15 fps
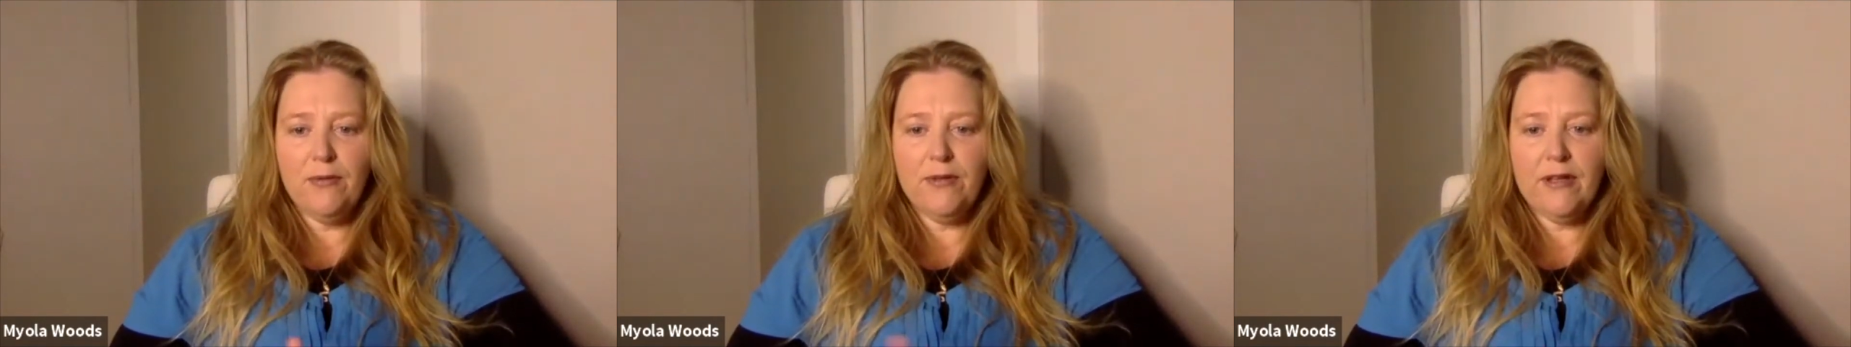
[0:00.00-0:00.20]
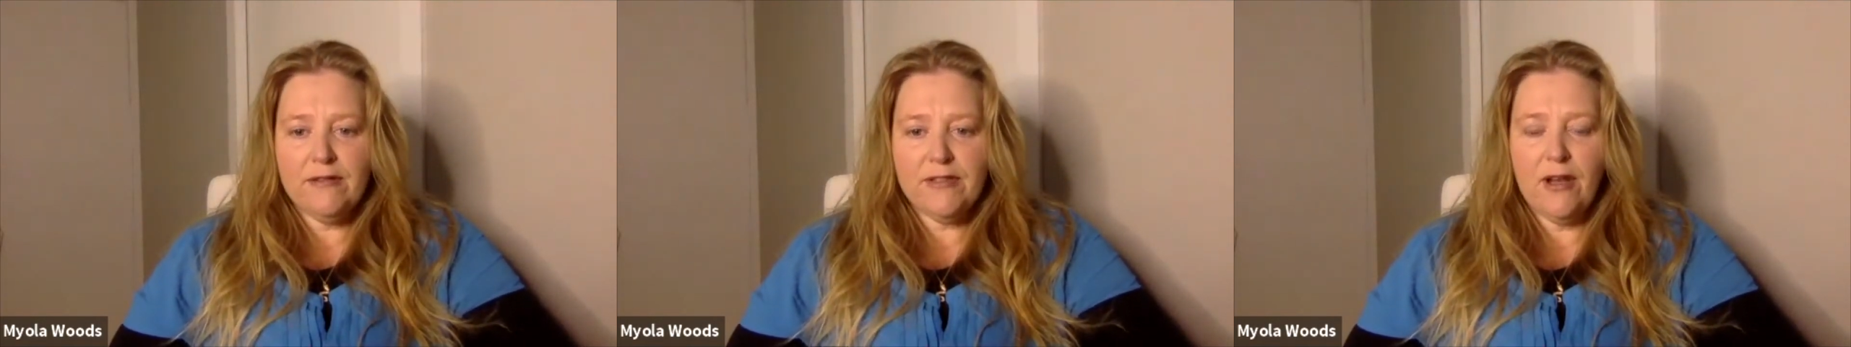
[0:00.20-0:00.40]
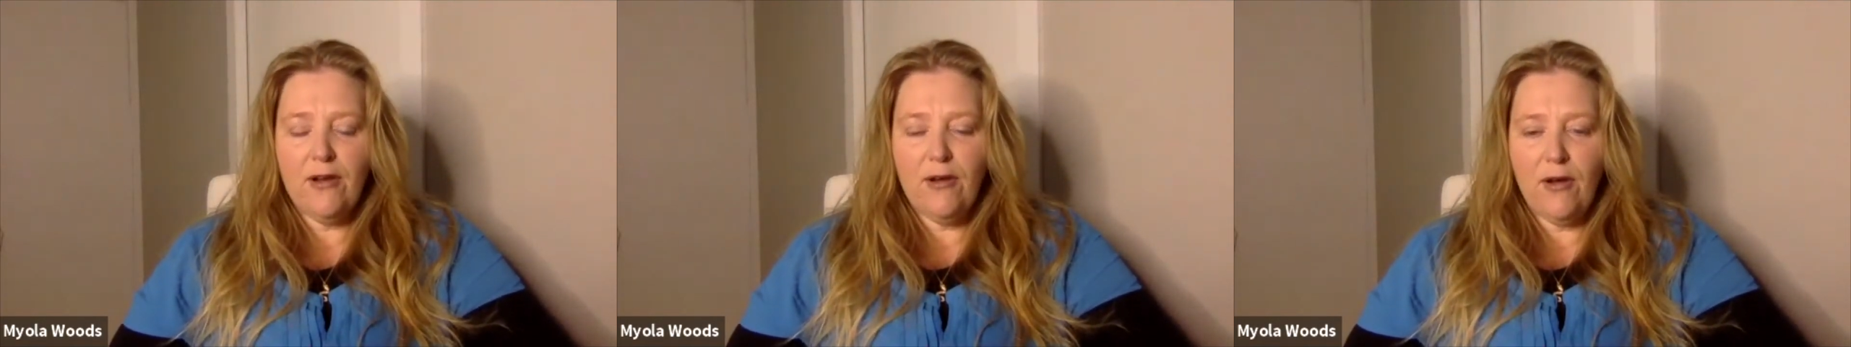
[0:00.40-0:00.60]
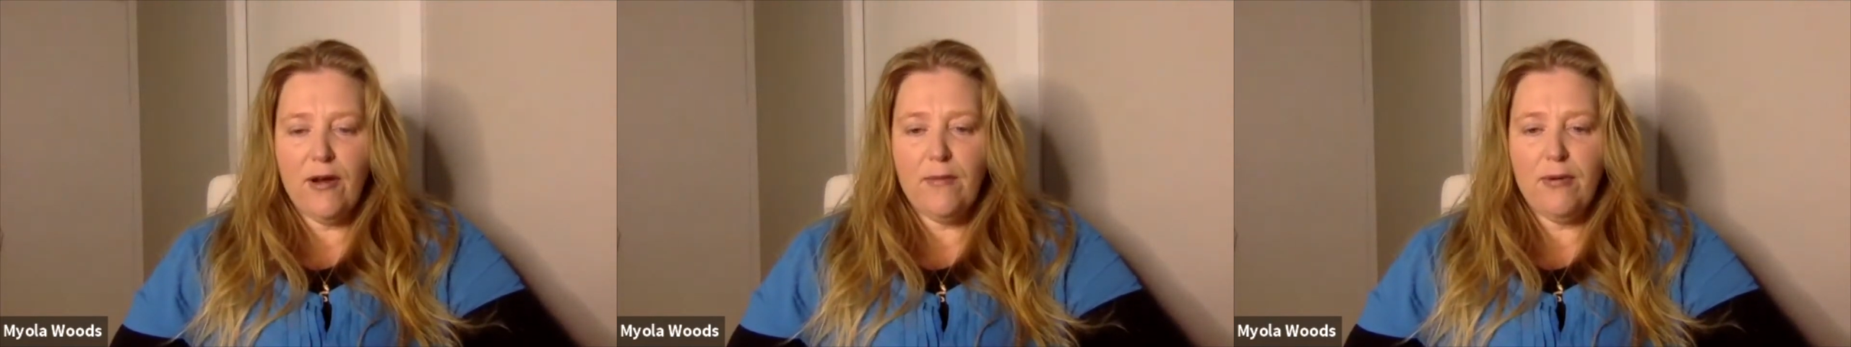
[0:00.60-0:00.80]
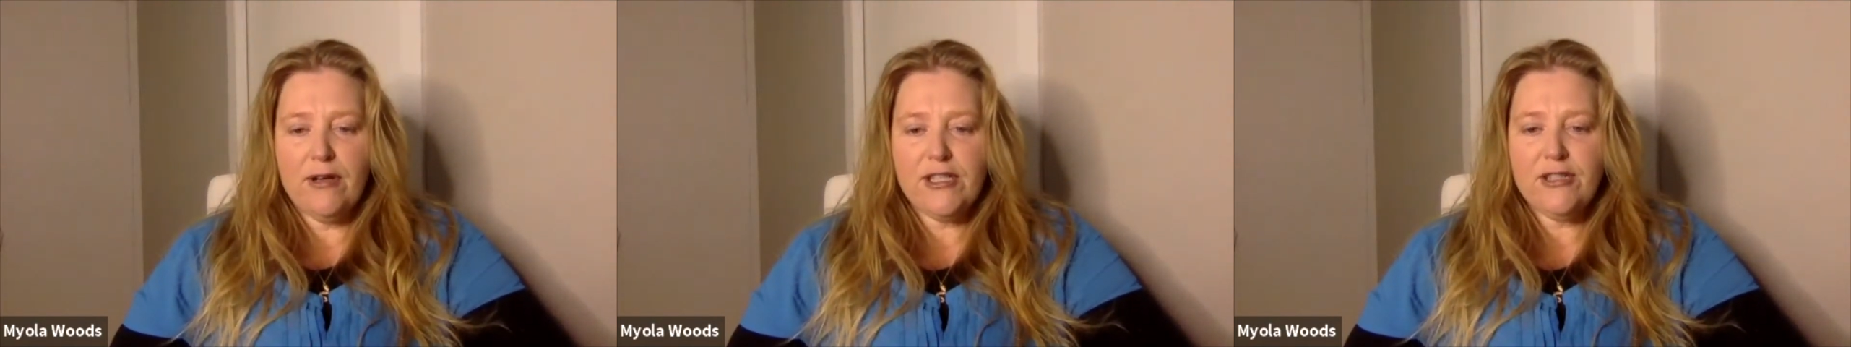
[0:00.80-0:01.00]
there is a lot of
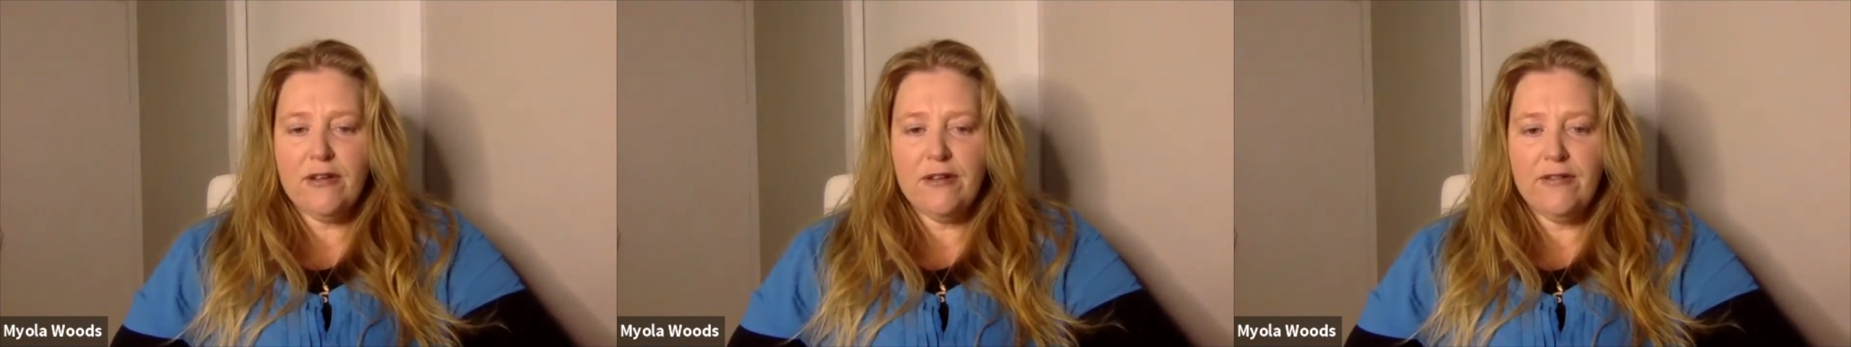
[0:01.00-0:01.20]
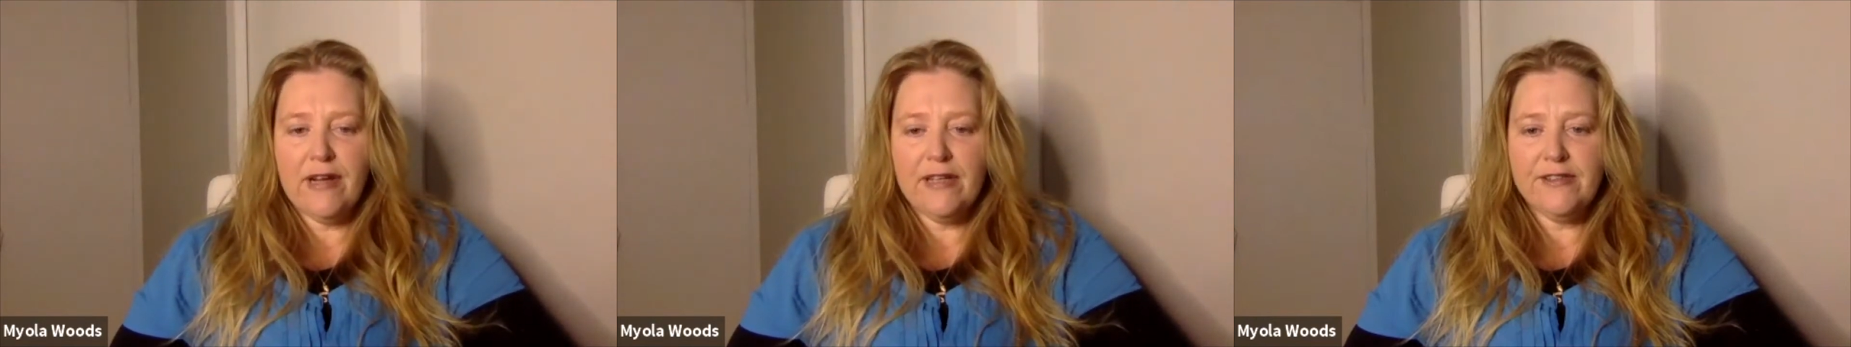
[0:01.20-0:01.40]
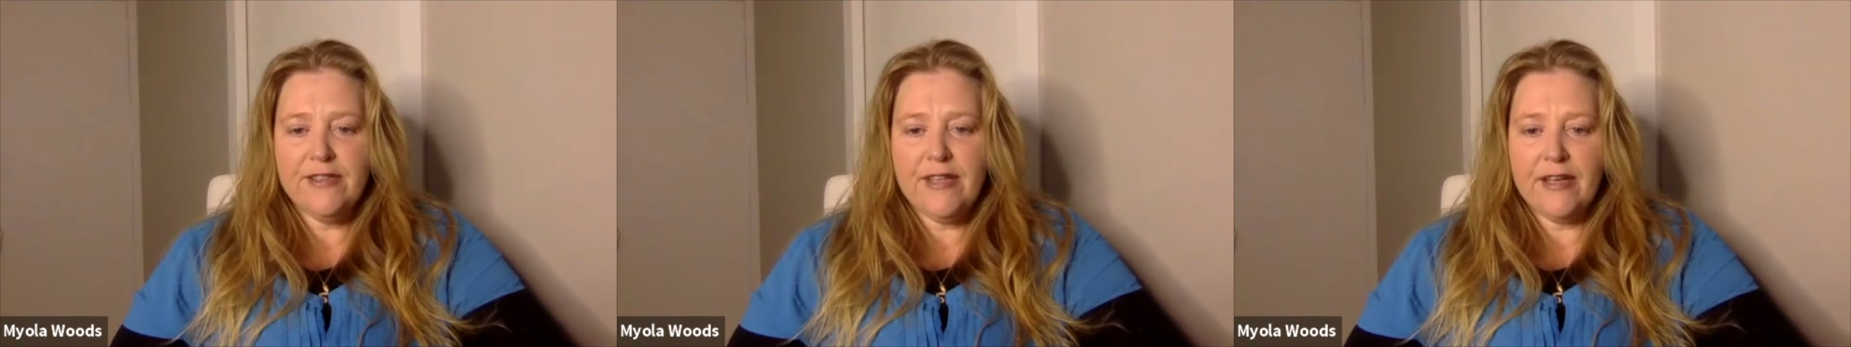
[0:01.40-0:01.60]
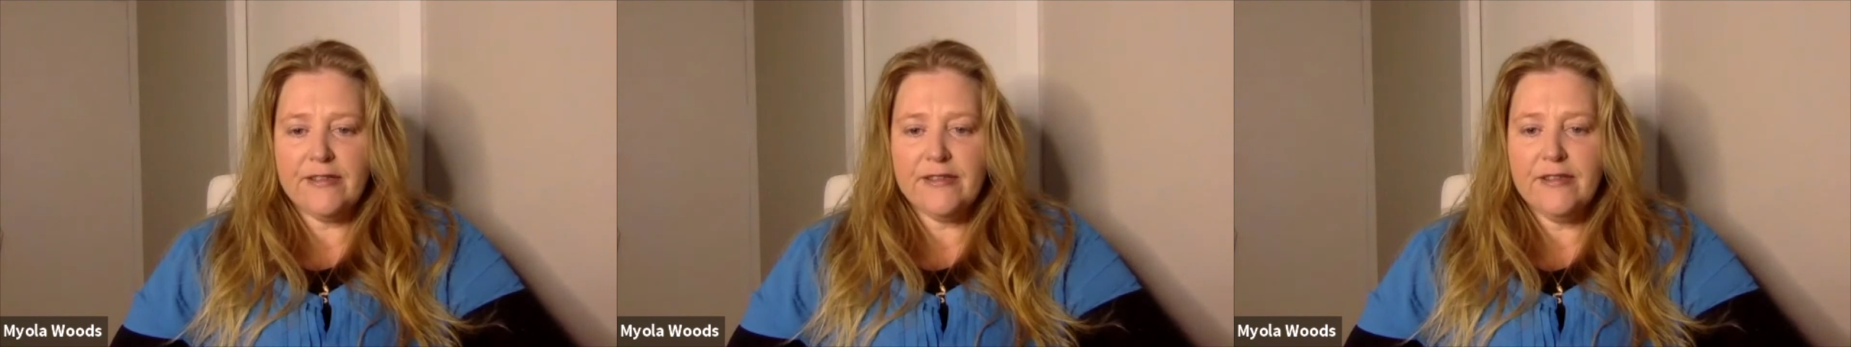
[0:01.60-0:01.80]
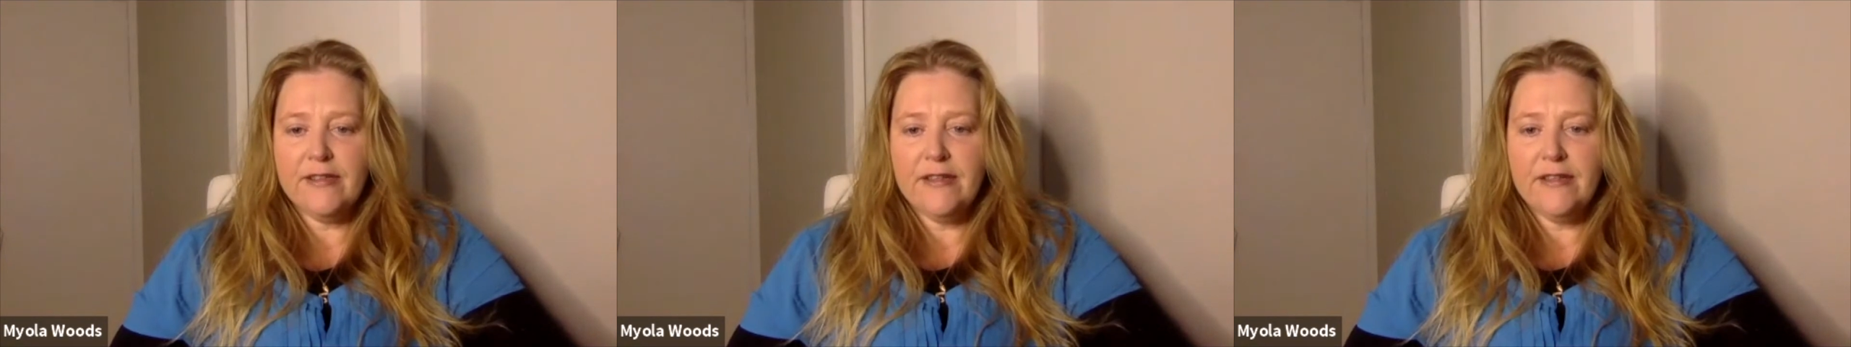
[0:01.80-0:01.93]
pressure around sex.